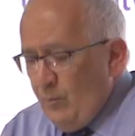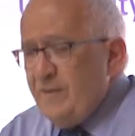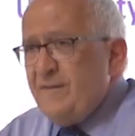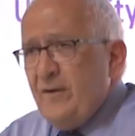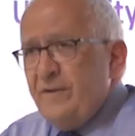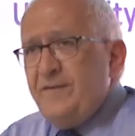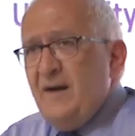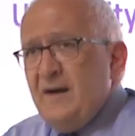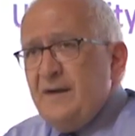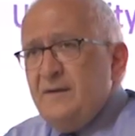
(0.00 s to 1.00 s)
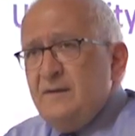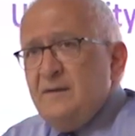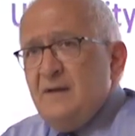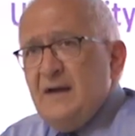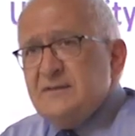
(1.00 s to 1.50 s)
We verified
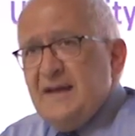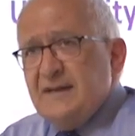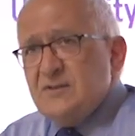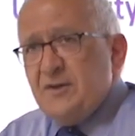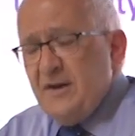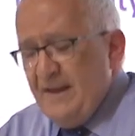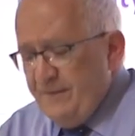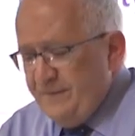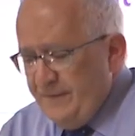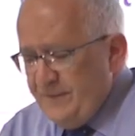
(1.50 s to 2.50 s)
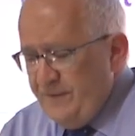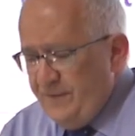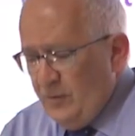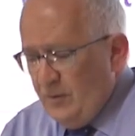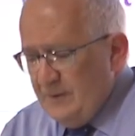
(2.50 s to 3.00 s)
attacks on another
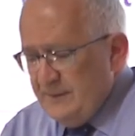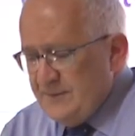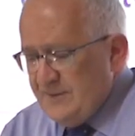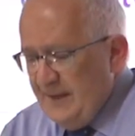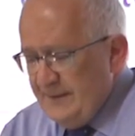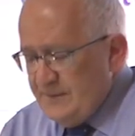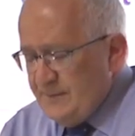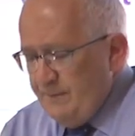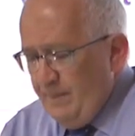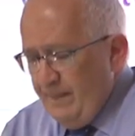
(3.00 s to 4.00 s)
54 sites.